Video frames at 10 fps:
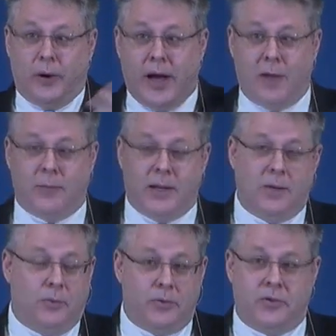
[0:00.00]
around
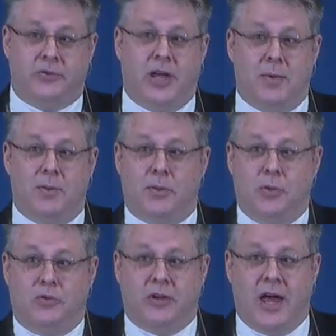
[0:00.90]
me with the same
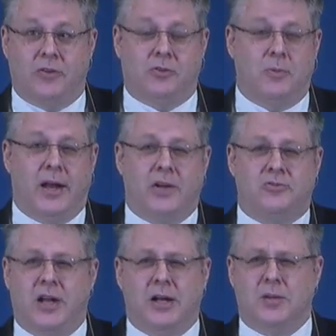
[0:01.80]
enthusiasm that I
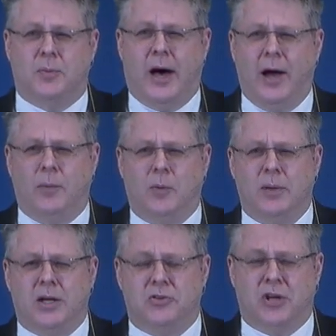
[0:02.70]
study the Bible,
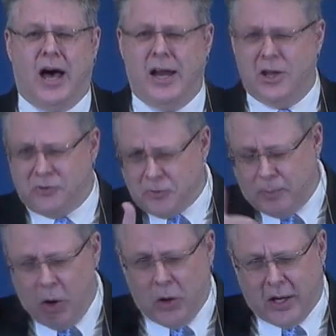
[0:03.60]
because God has
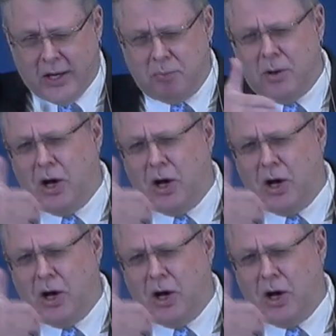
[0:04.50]
spoken in